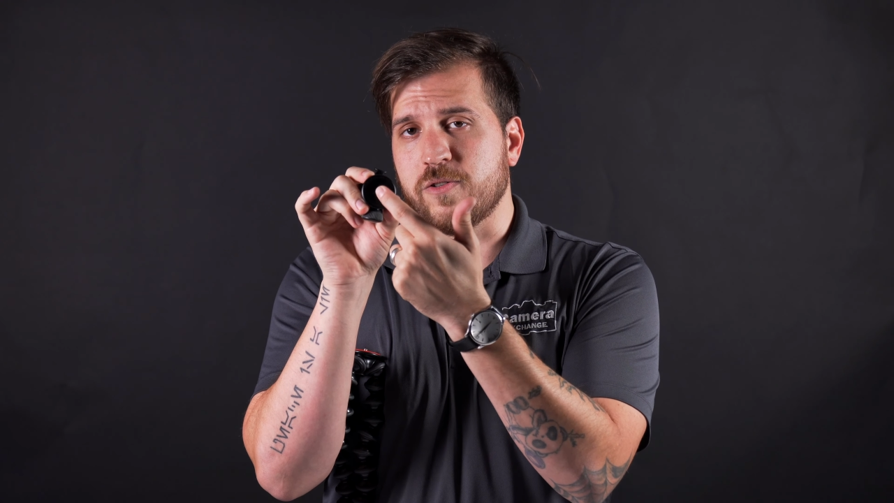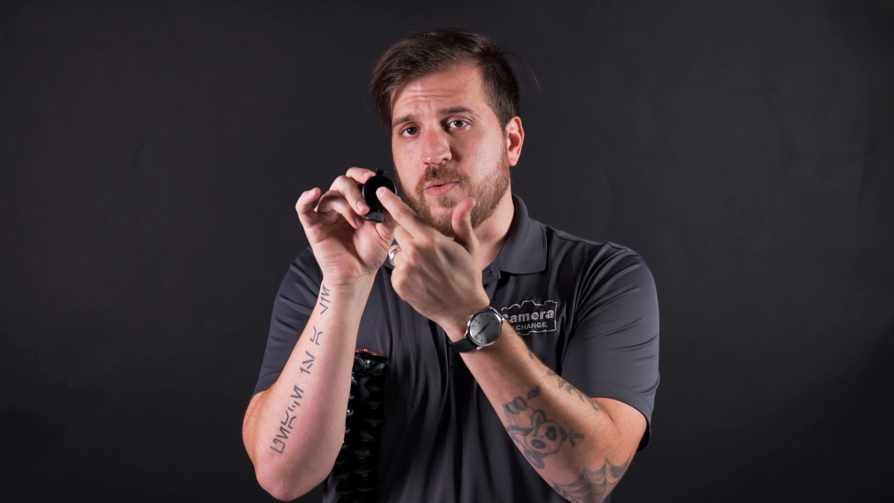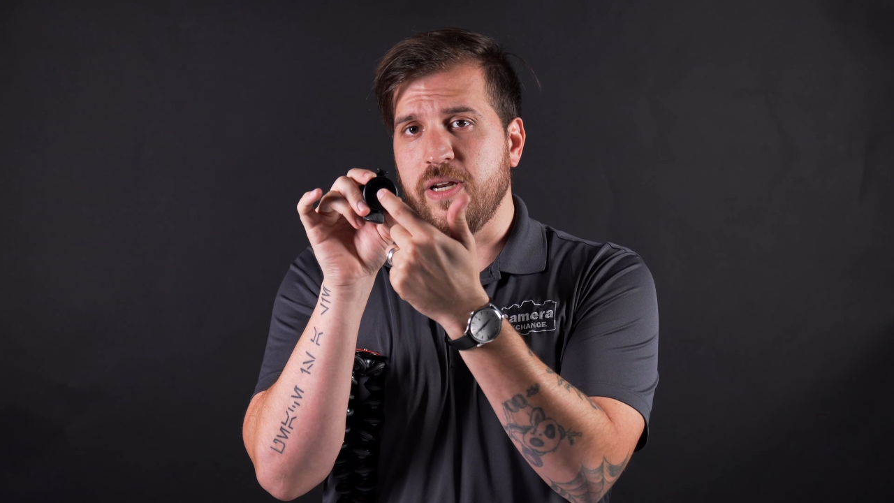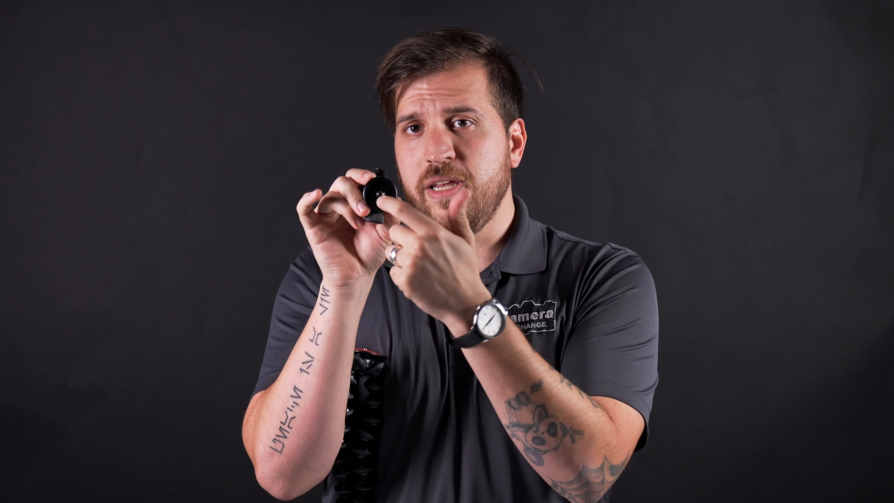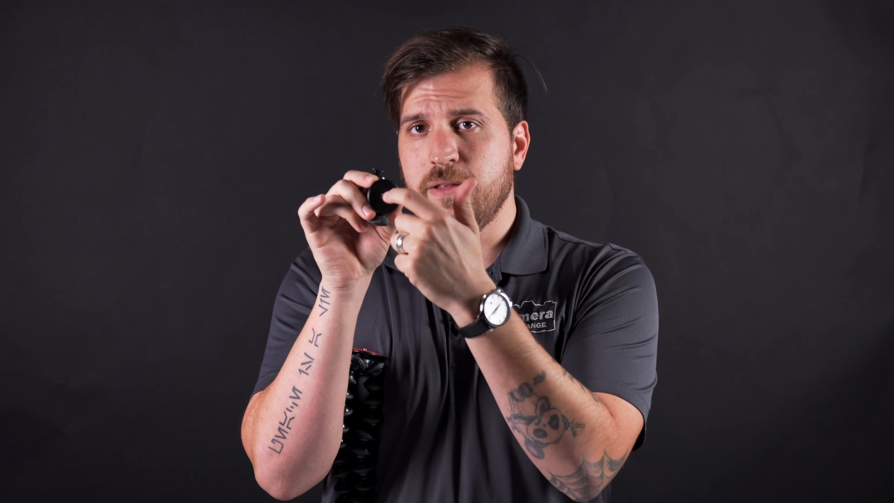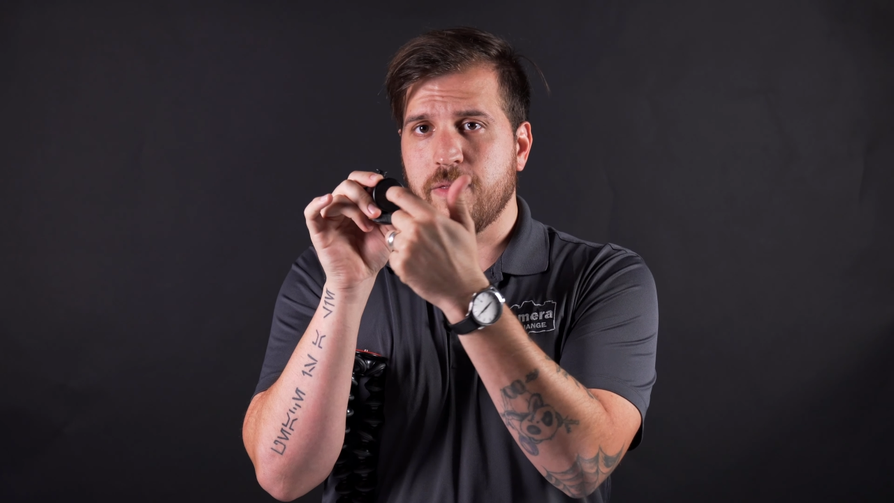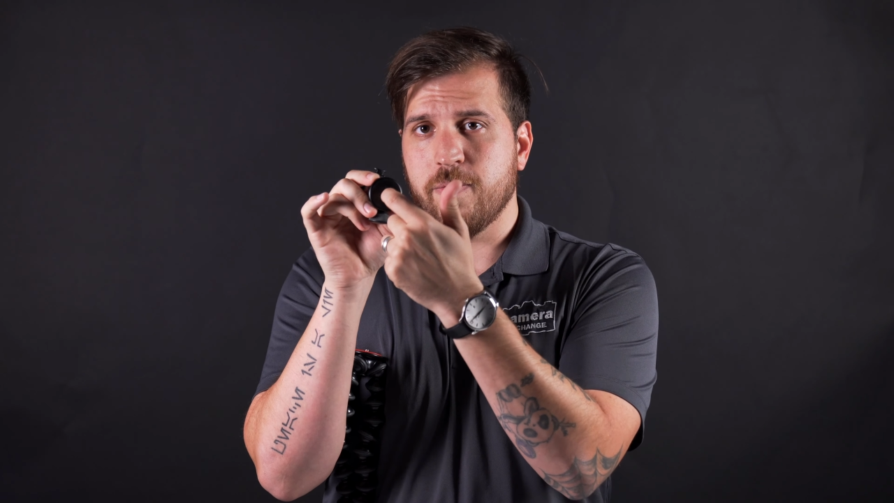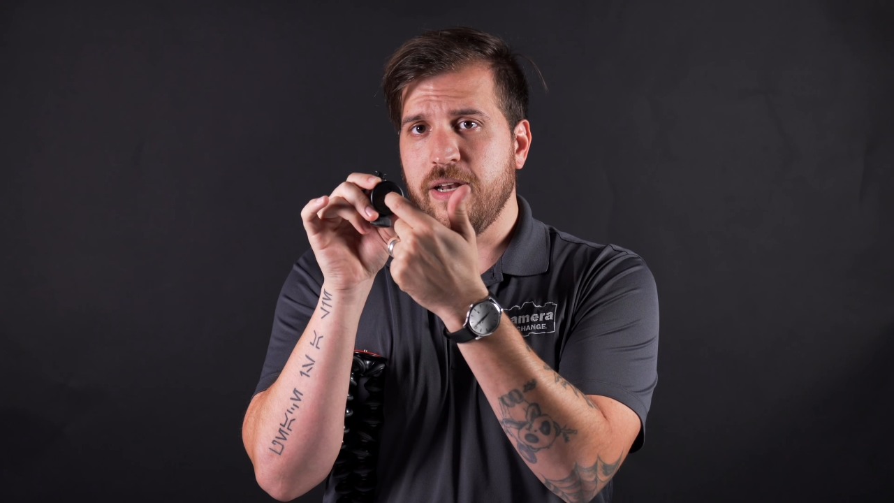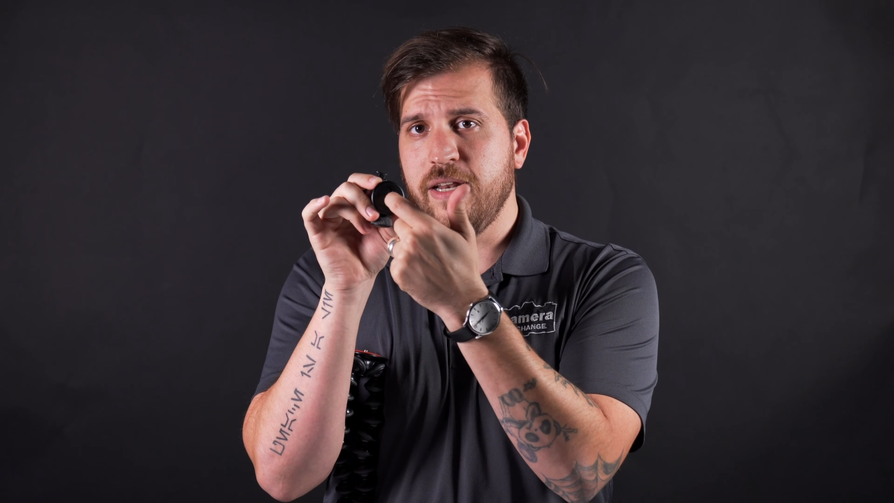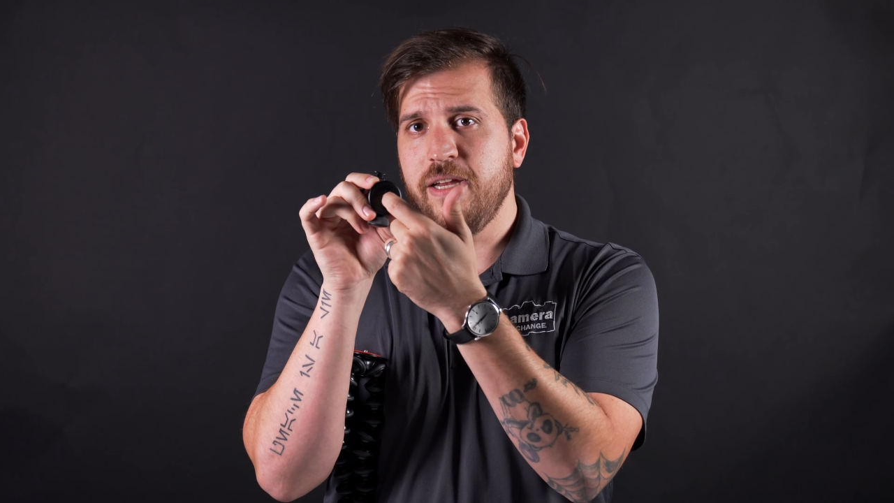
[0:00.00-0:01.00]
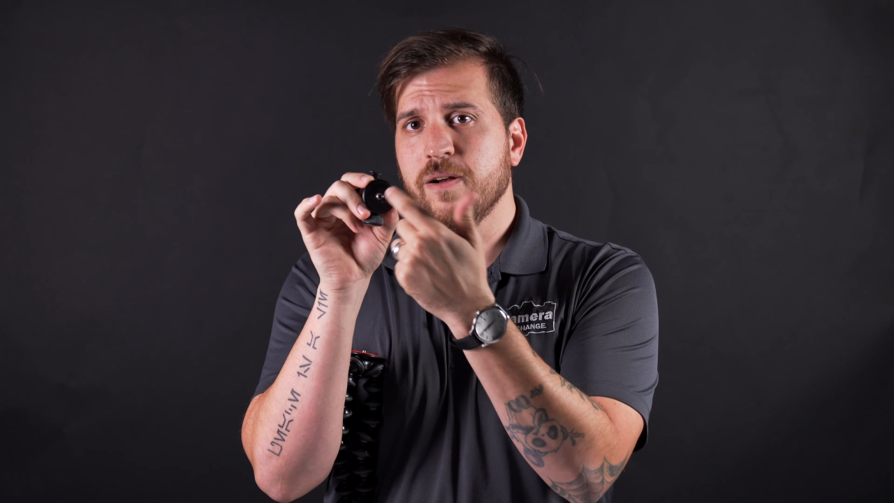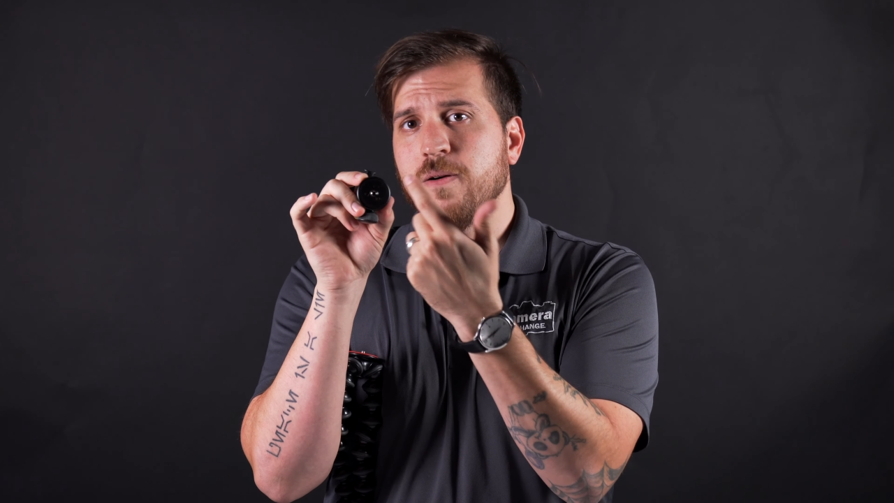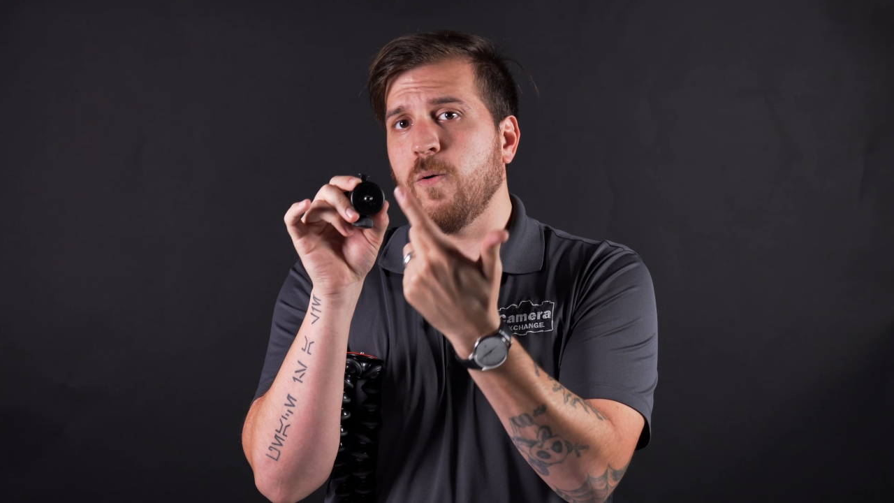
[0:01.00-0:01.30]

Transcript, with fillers: twenty thread in here,